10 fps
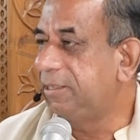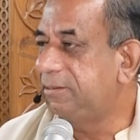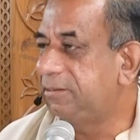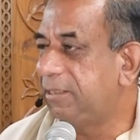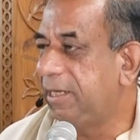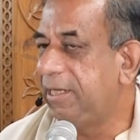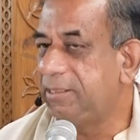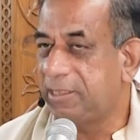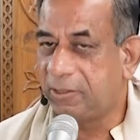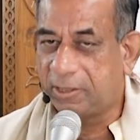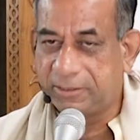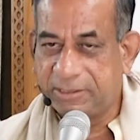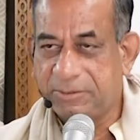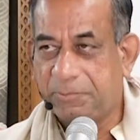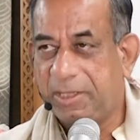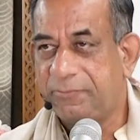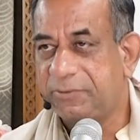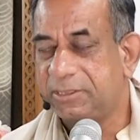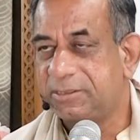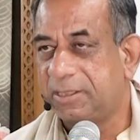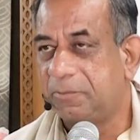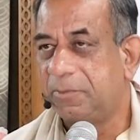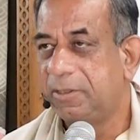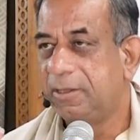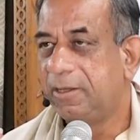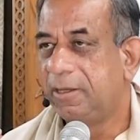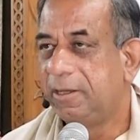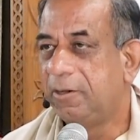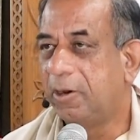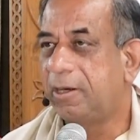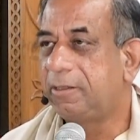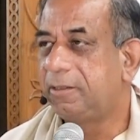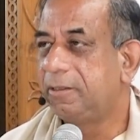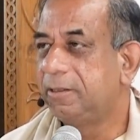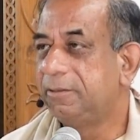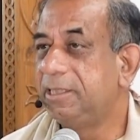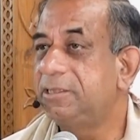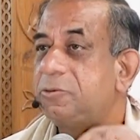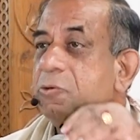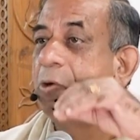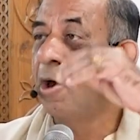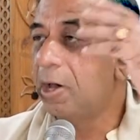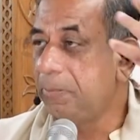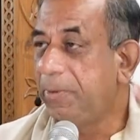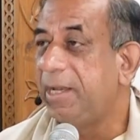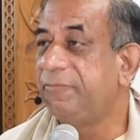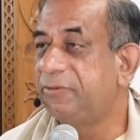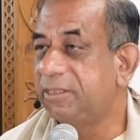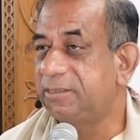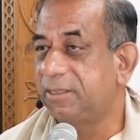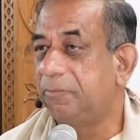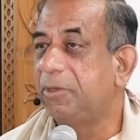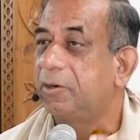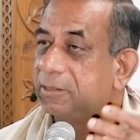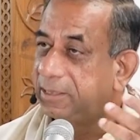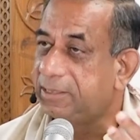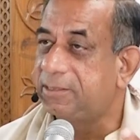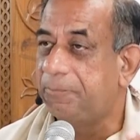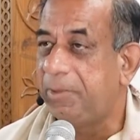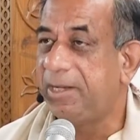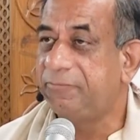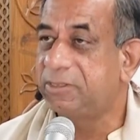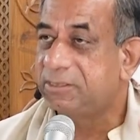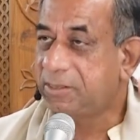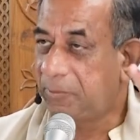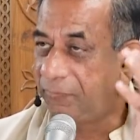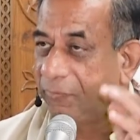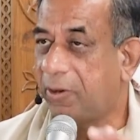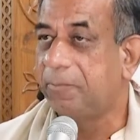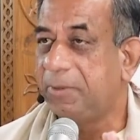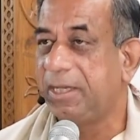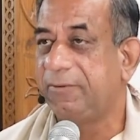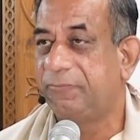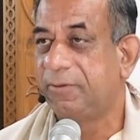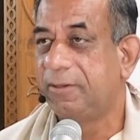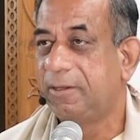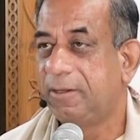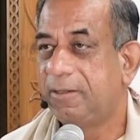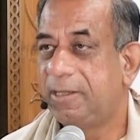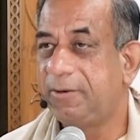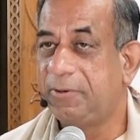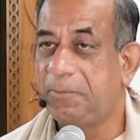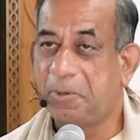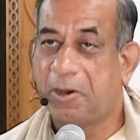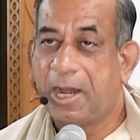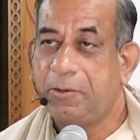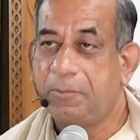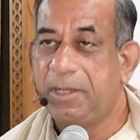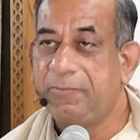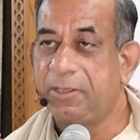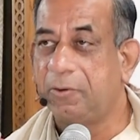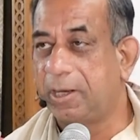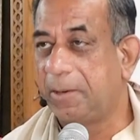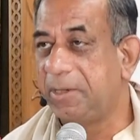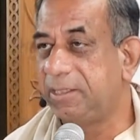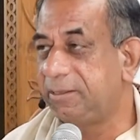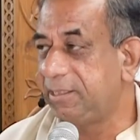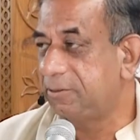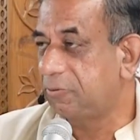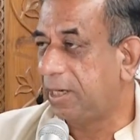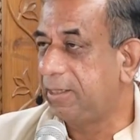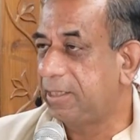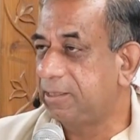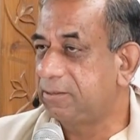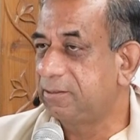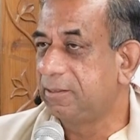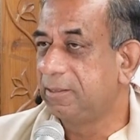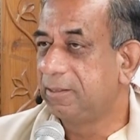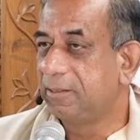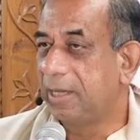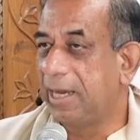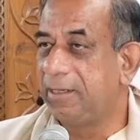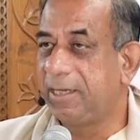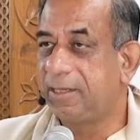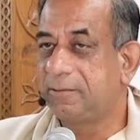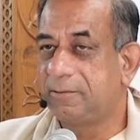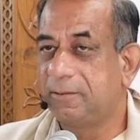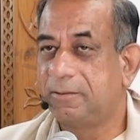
this religion, not this belief system, not this non-belief system, because there is a belief system of non-belief. Take very proud. I don't believe in God. I'm an atheist, so I'll take